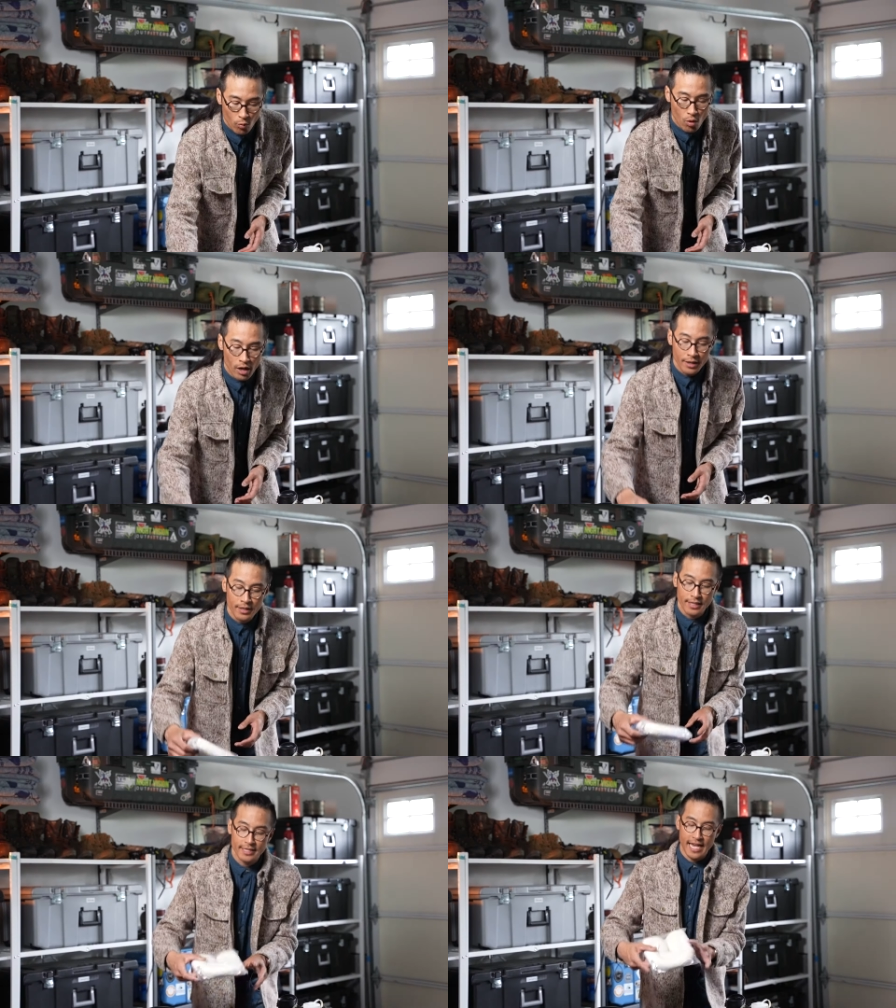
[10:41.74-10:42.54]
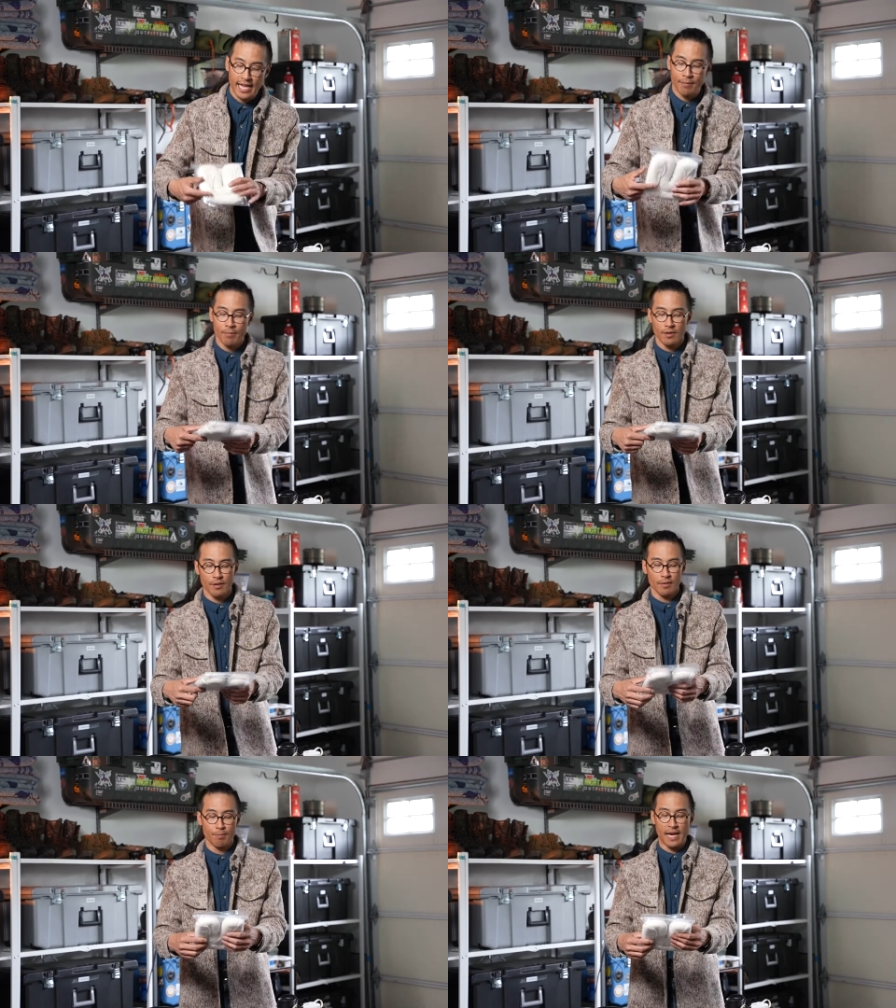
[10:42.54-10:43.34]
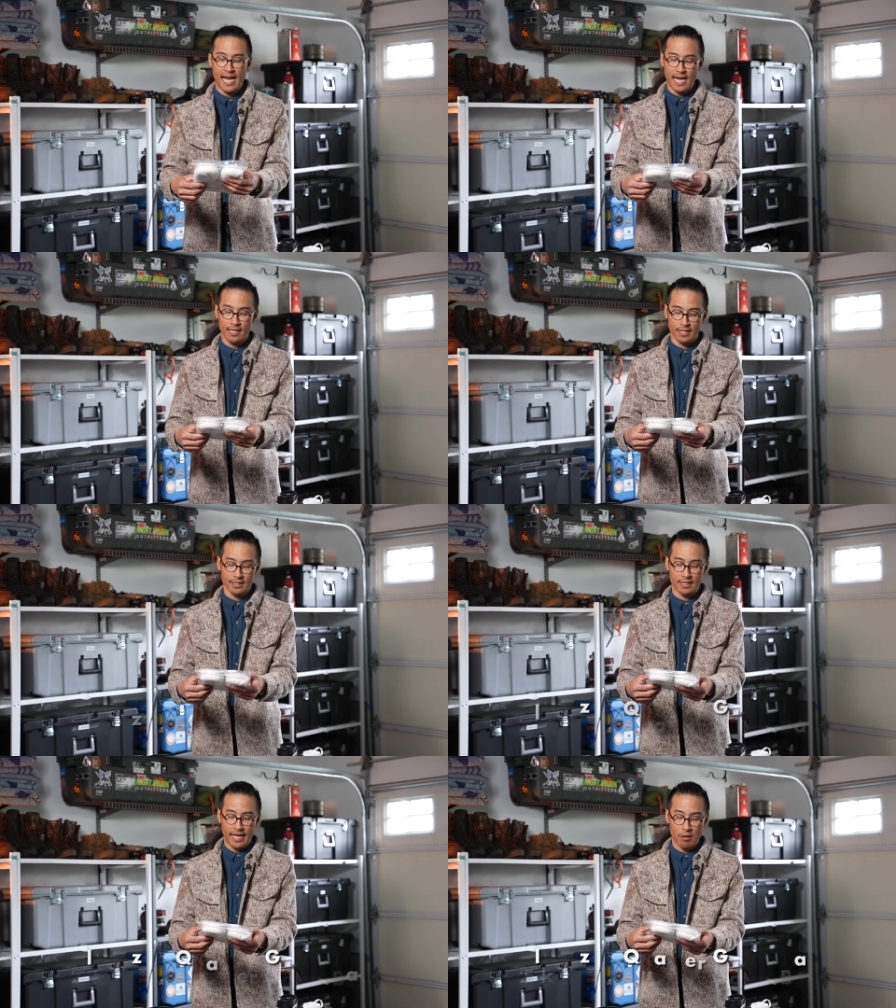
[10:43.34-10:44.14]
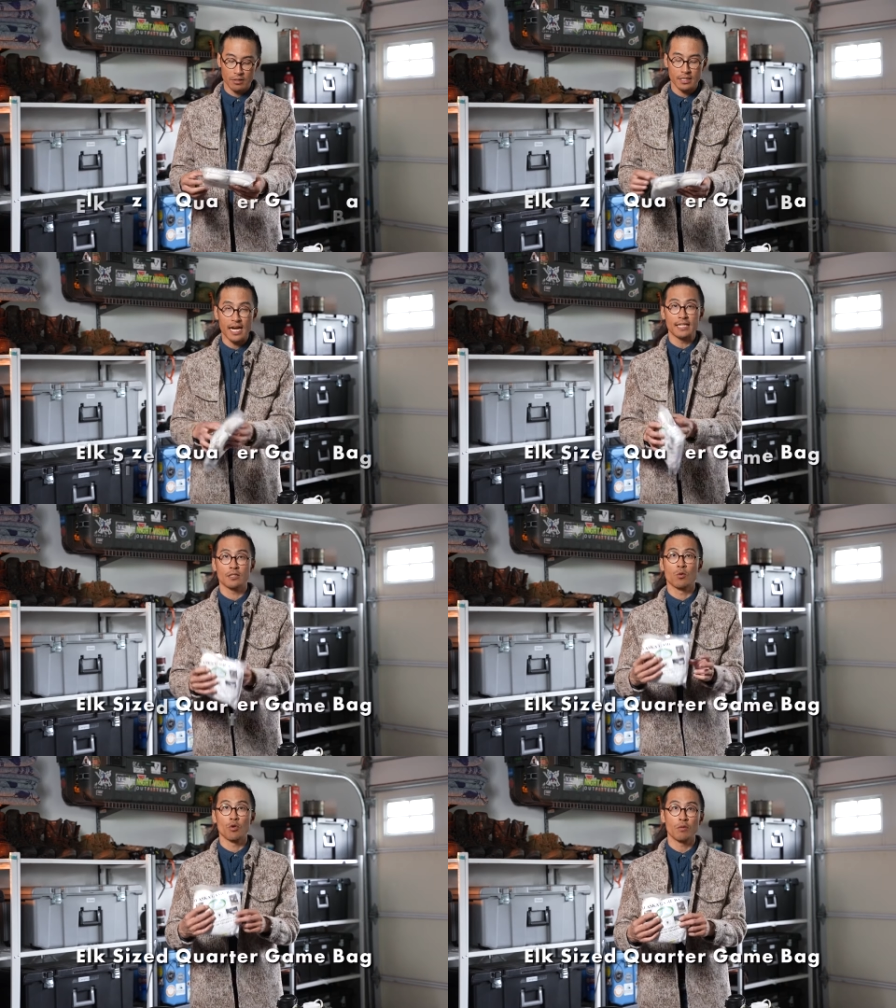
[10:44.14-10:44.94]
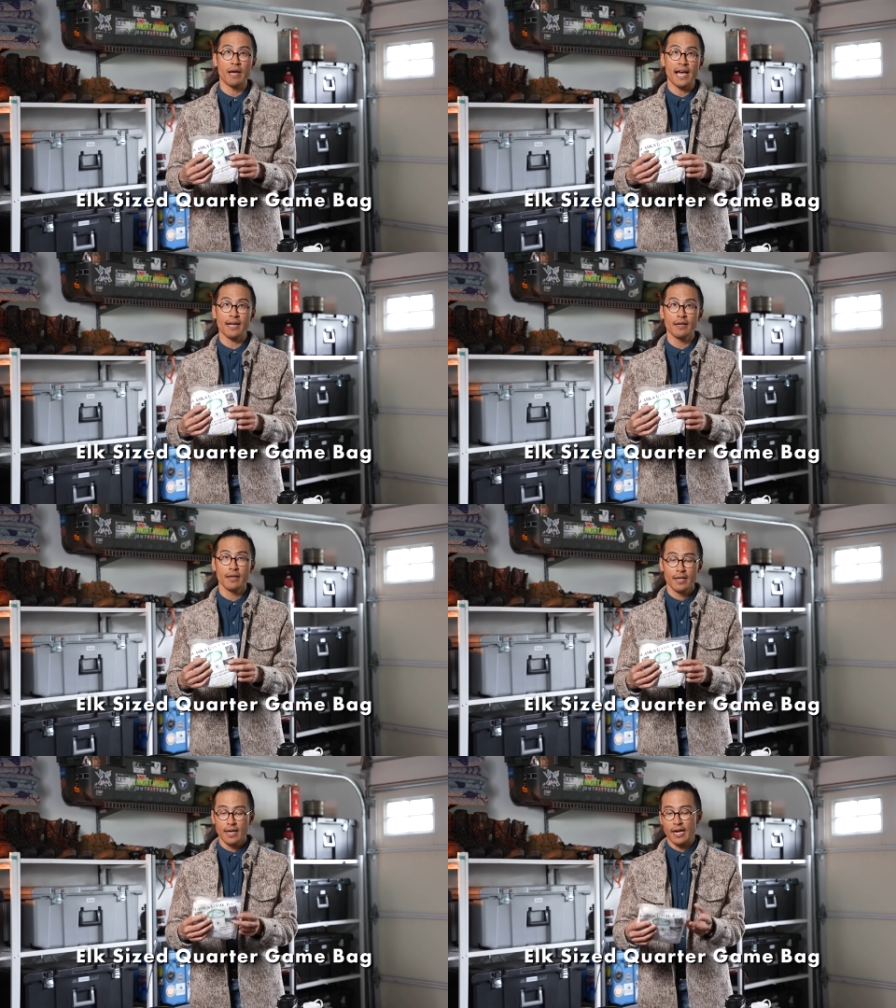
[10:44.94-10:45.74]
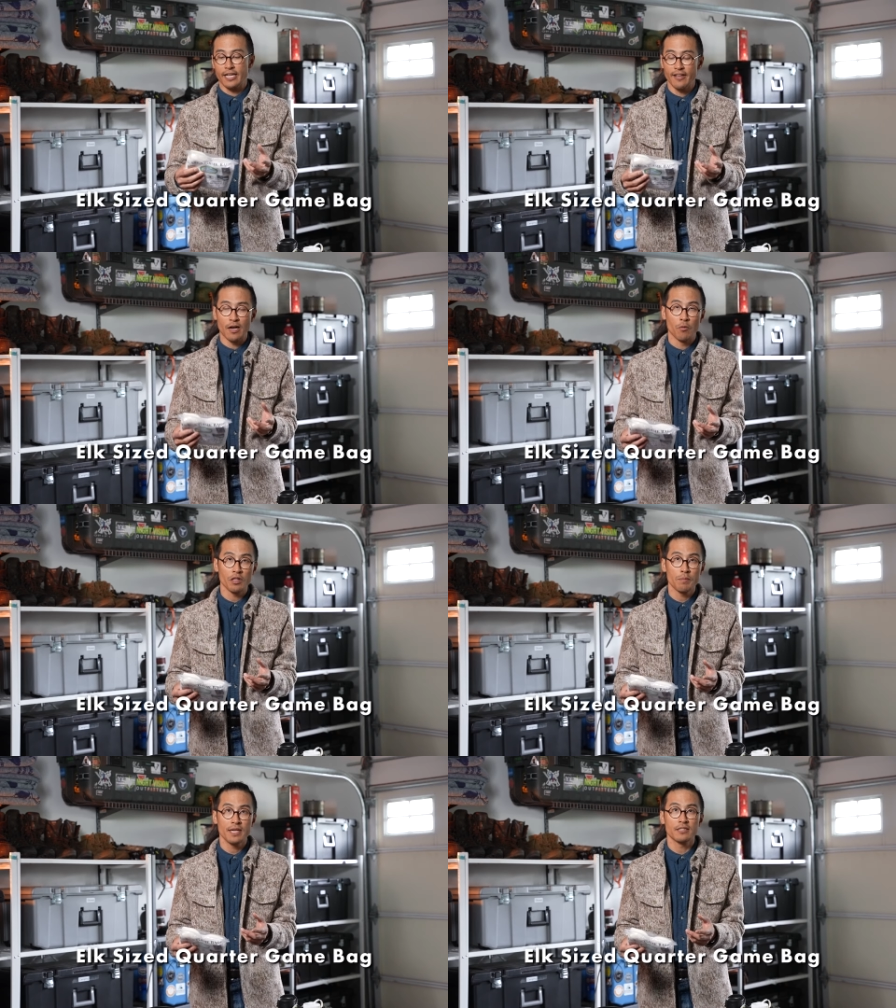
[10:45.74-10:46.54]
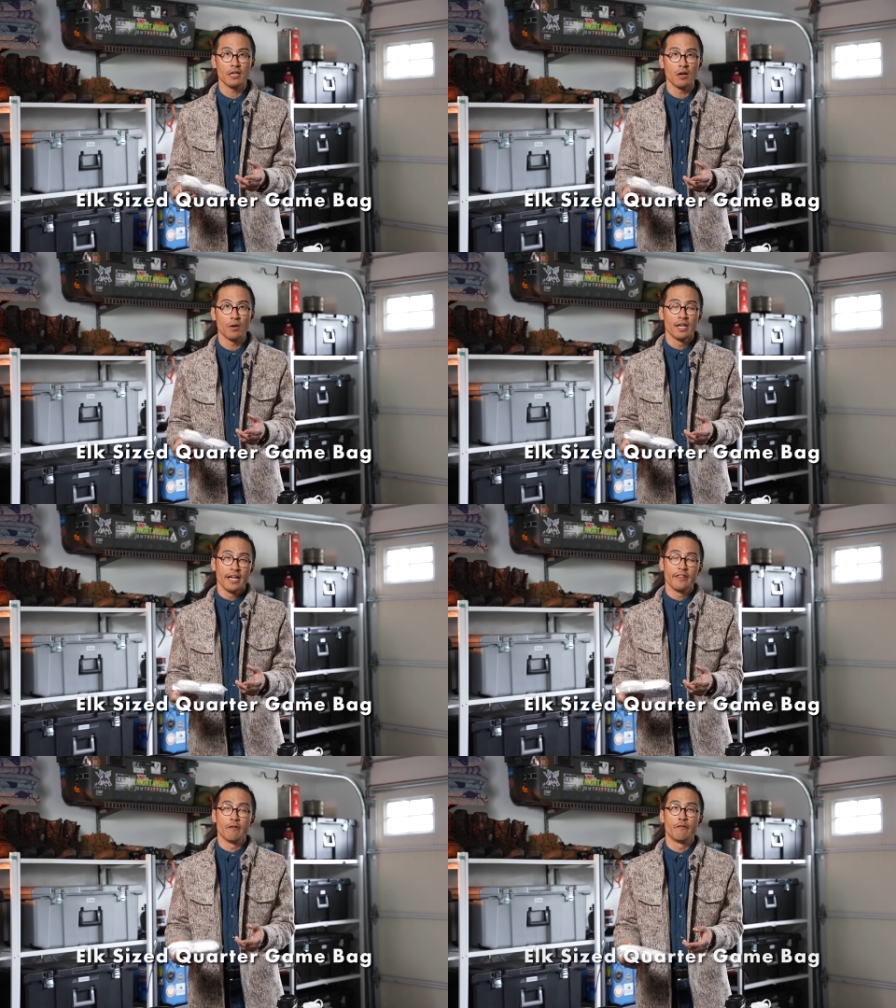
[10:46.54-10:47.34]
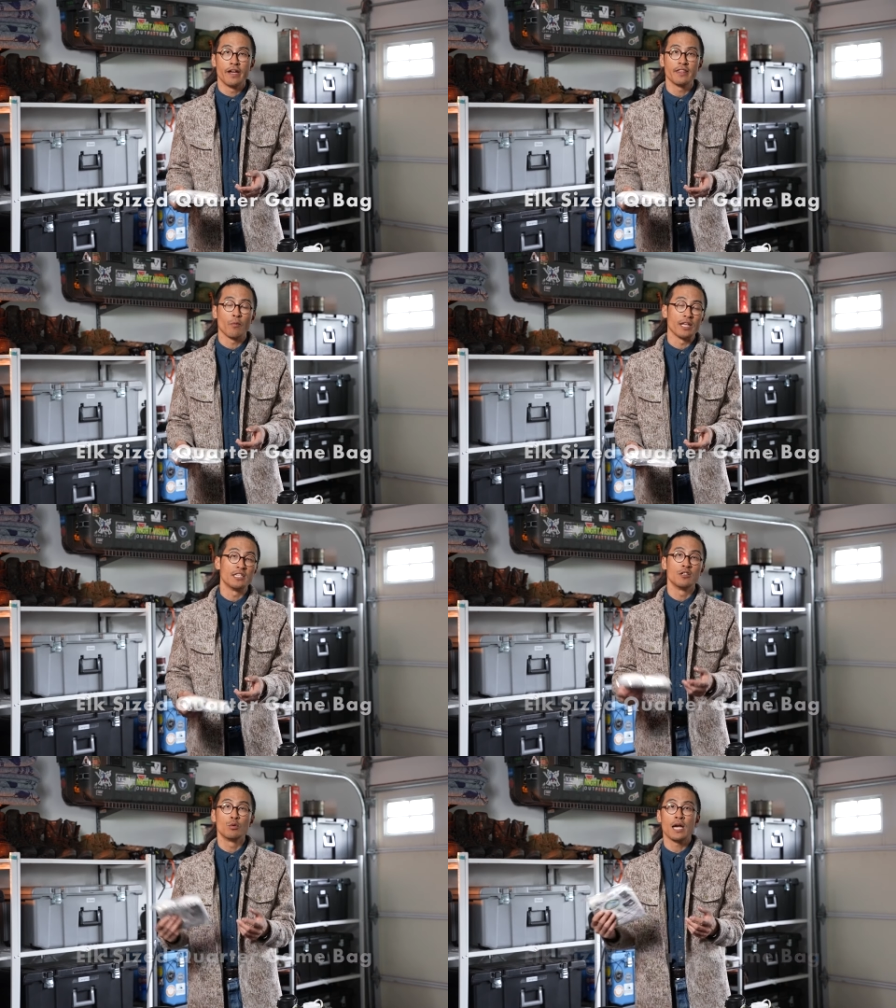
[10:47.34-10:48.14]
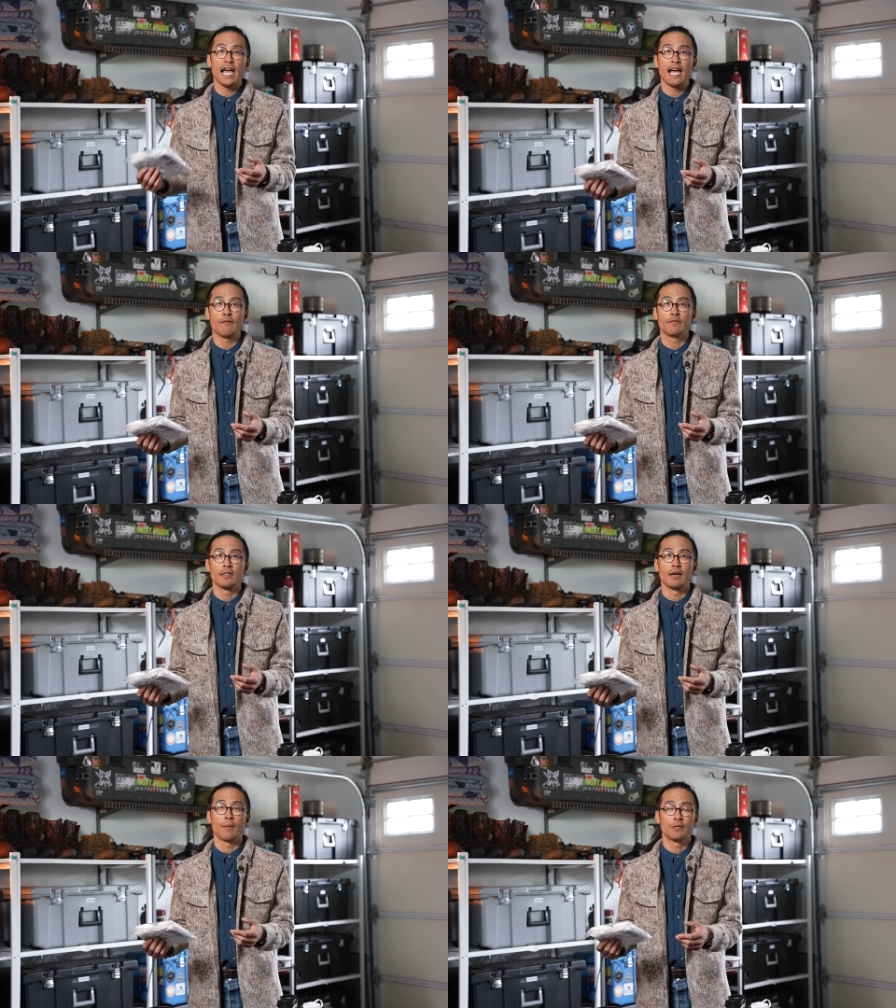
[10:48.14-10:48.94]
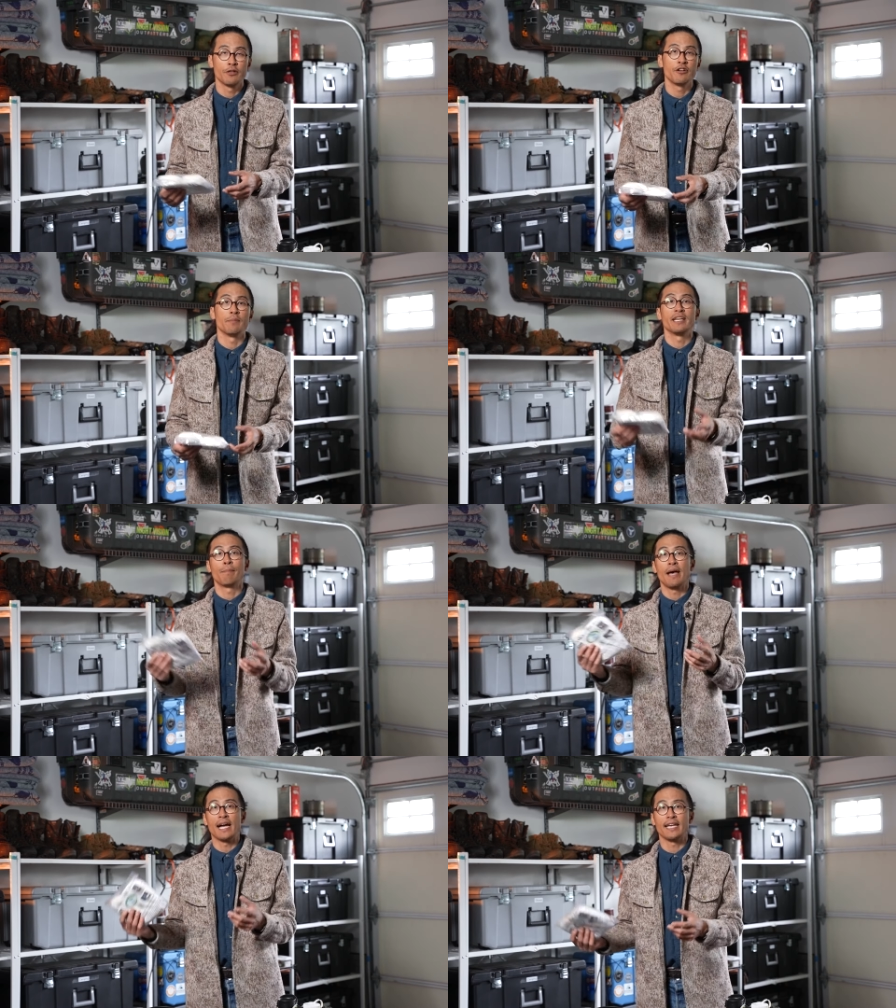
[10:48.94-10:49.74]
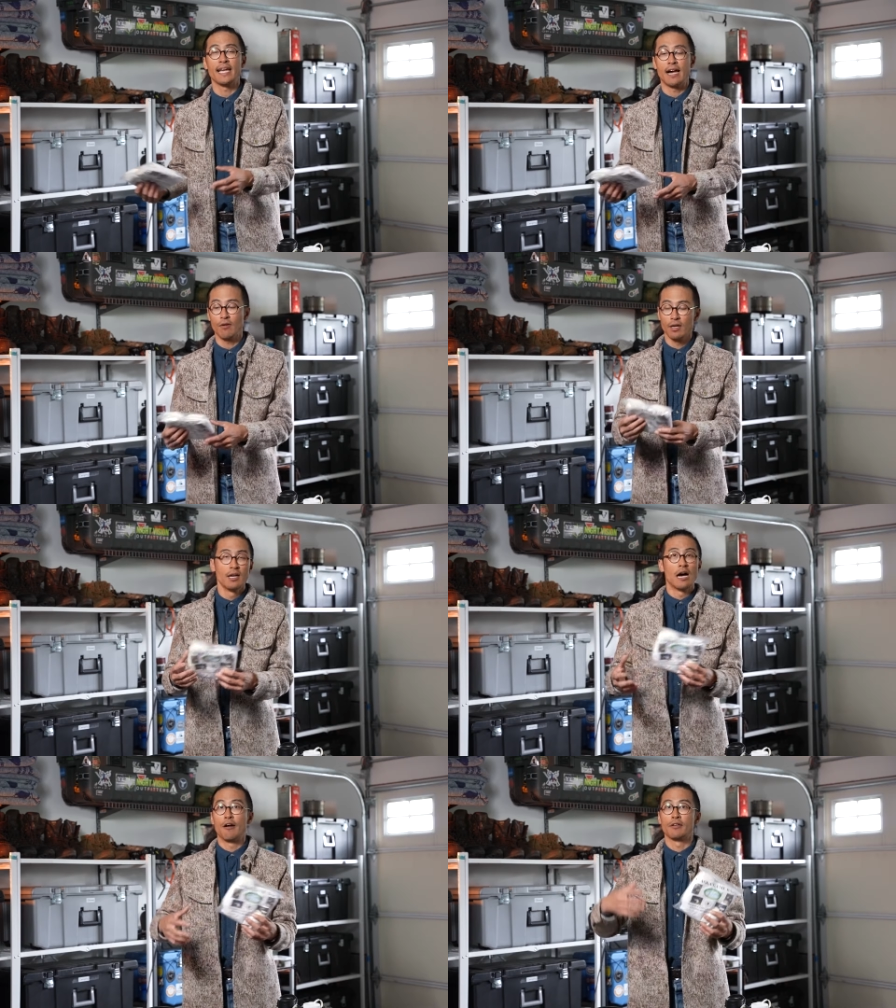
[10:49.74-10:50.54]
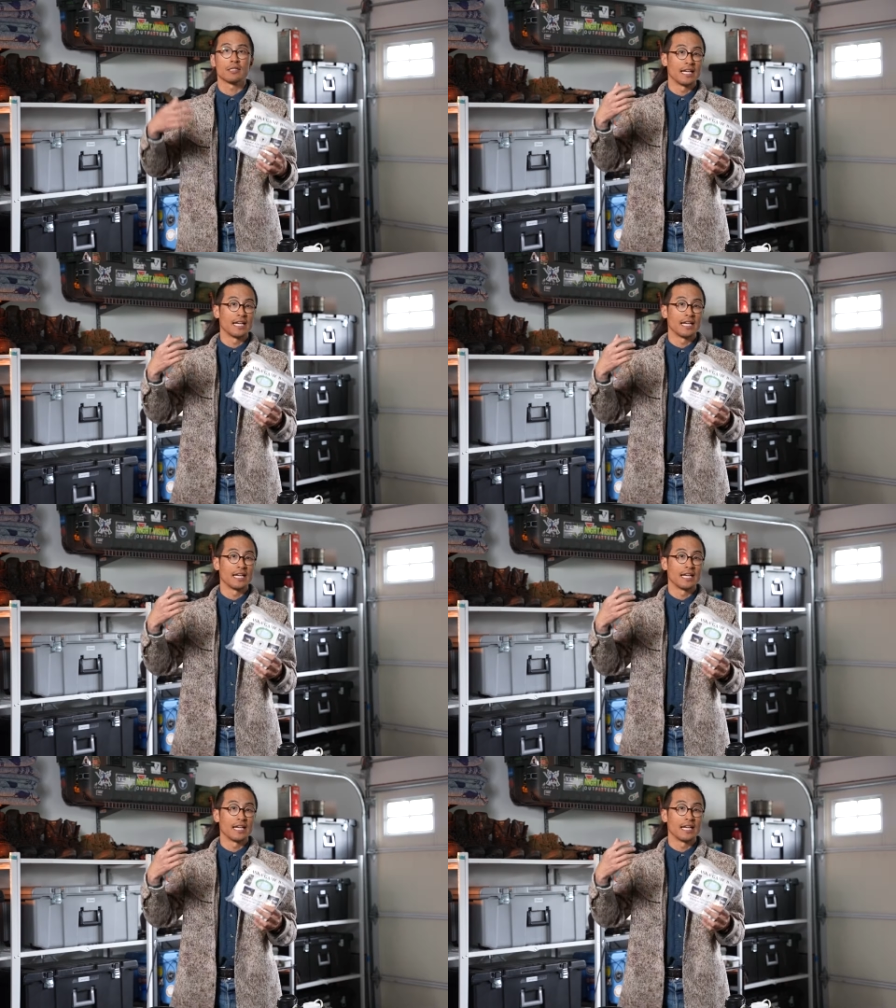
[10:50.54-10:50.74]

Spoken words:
one game bag. This is an elk-sized quarter bag. I carry that with me, so in the event that we do have opportunity to begin packing out, I'll just